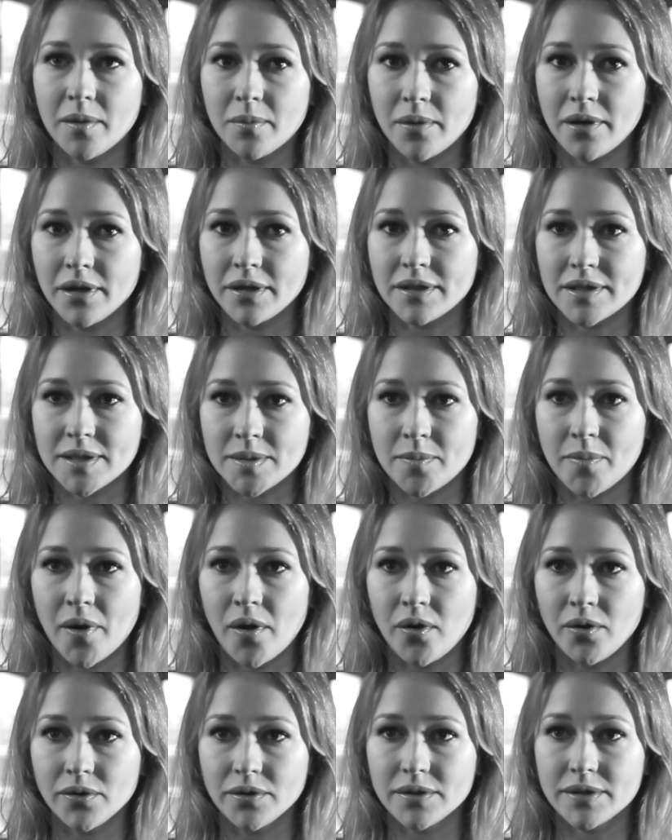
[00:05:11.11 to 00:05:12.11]
work is
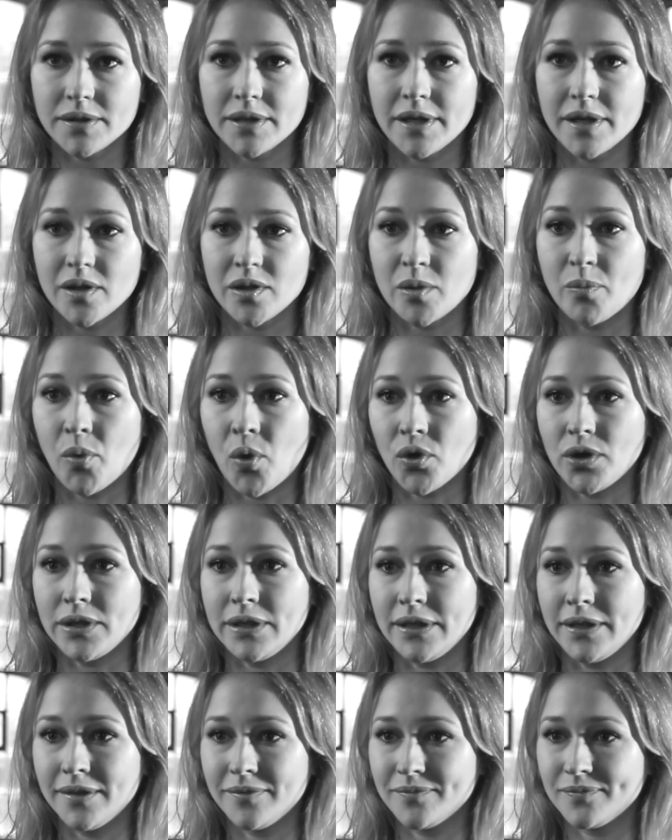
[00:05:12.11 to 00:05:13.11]
about the
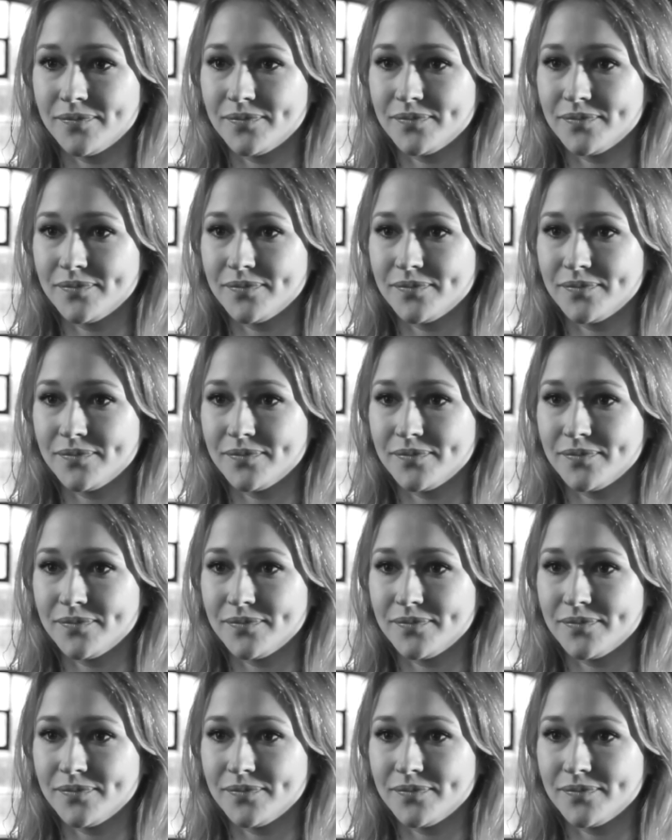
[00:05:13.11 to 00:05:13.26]
body